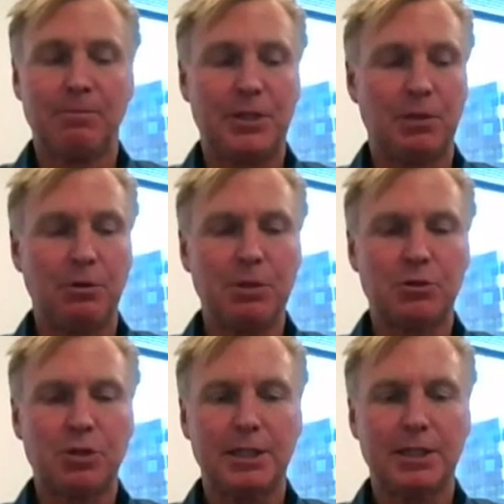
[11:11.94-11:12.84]
we've been
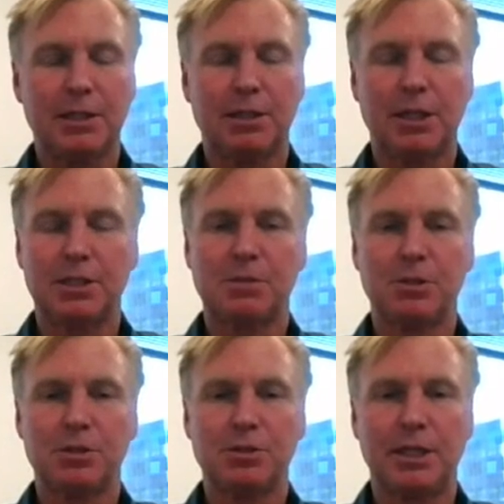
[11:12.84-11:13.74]
trying to get our
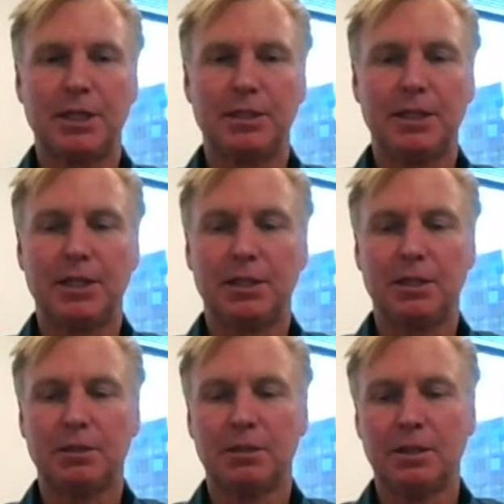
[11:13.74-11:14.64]
customers and
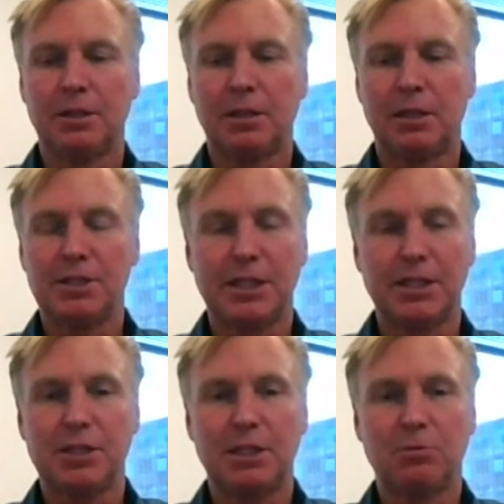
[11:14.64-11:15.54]
our
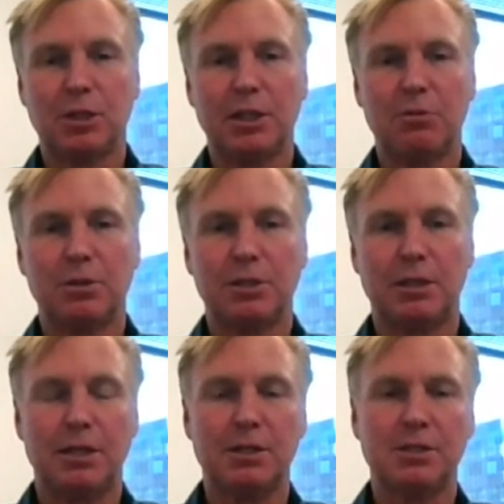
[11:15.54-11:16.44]
sales team working with
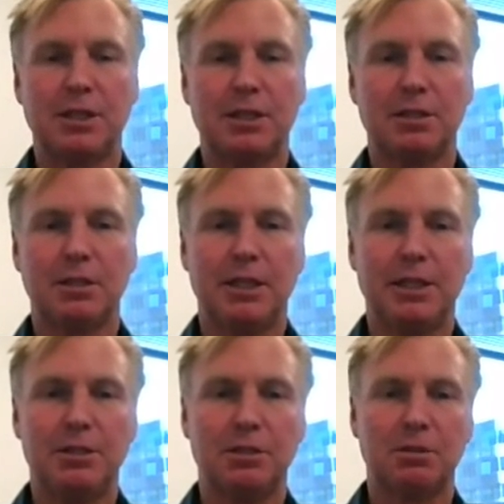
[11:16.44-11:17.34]
Telarus
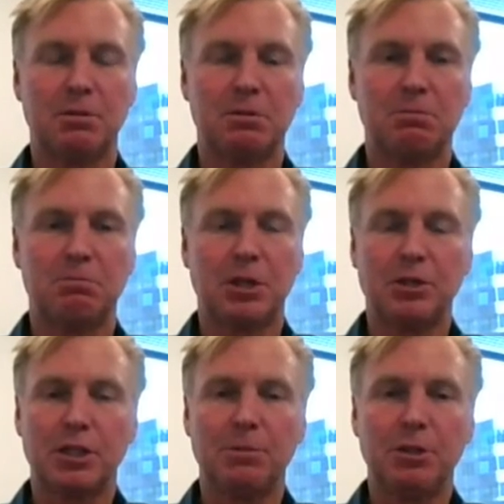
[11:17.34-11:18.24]
and your
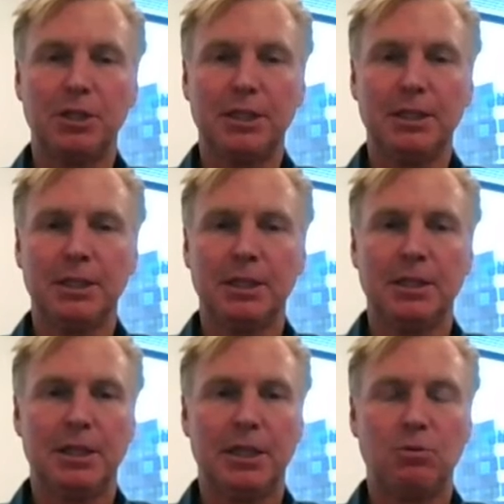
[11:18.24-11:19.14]
partner community,
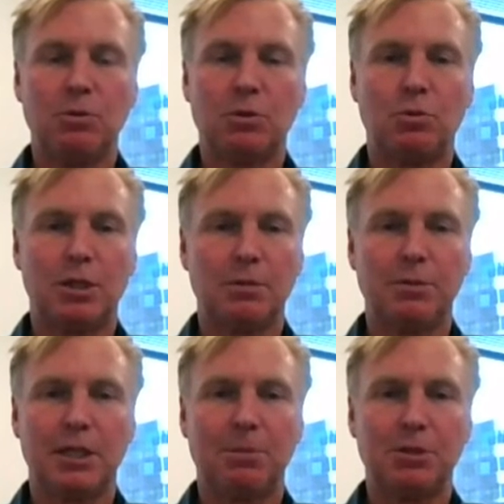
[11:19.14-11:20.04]
and we would welcome
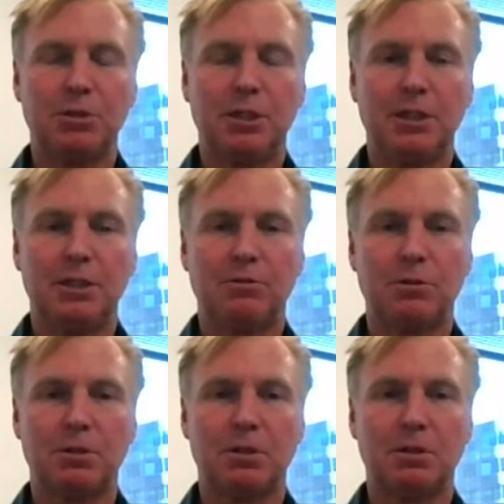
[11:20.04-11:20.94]
the opportunity
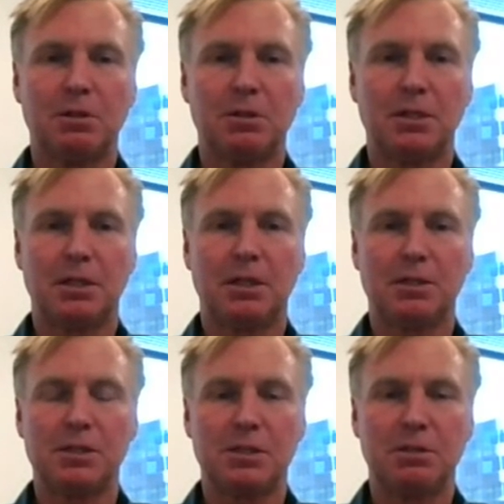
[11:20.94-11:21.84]
for the
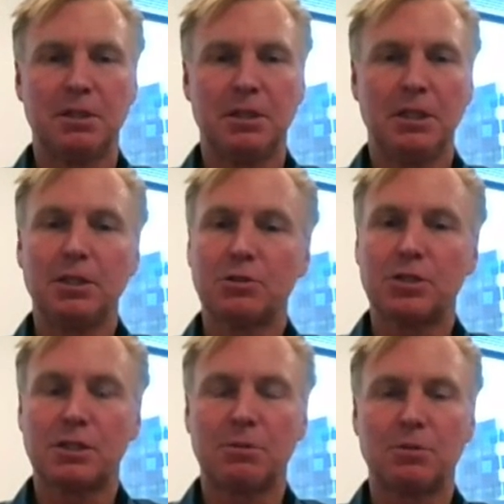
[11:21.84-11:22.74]
Telarus
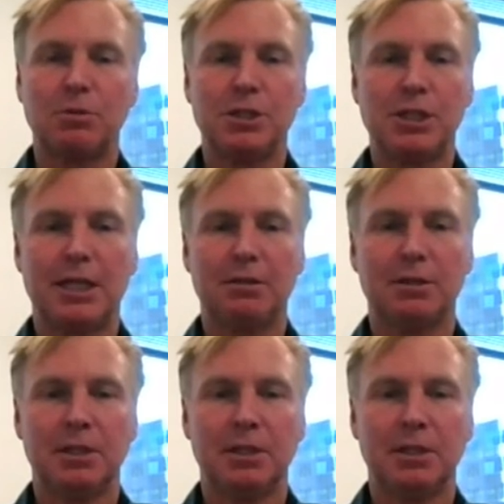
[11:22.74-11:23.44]
ecosystem to reach out